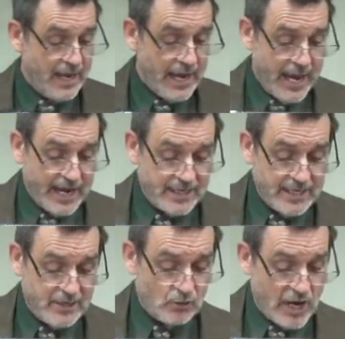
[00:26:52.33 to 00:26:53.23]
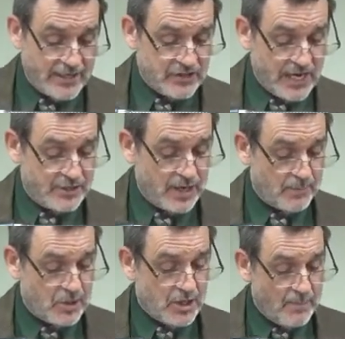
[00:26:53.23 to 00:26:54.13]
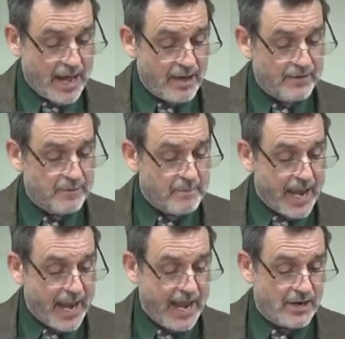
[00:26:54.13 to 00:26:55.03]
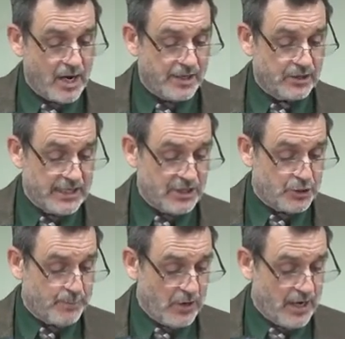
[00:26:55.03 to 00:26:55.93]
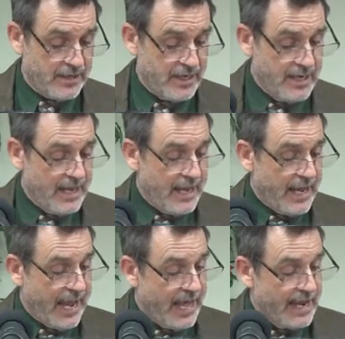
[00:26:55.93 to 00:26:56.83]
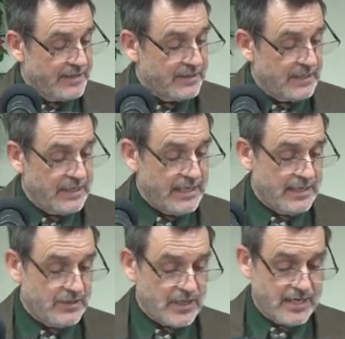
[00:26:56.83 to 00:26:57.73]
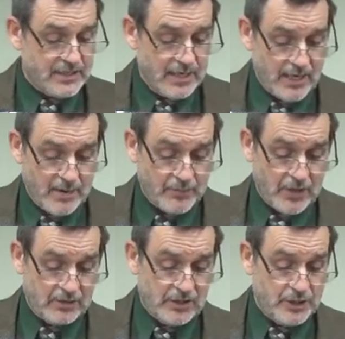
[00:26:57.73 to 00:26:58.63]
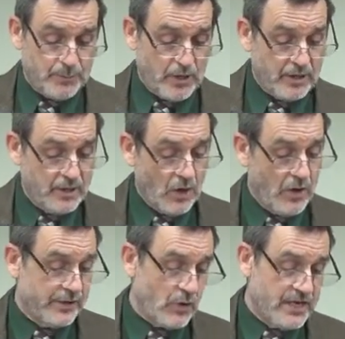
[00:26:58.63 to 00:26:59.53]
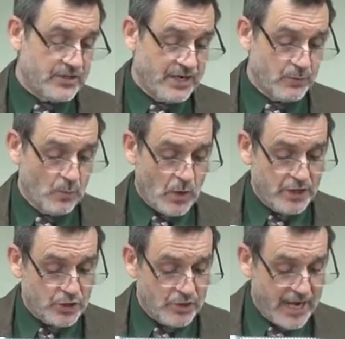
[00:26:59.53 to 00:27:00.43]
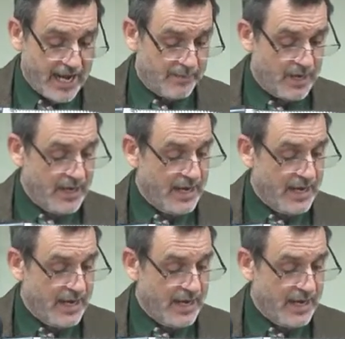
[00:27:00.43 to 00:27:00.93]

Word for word: And he, Christ, said to him, Come out of the man, unclean spirit. And he said to him, the unclean spirit, or and Christ said to him, What is your name?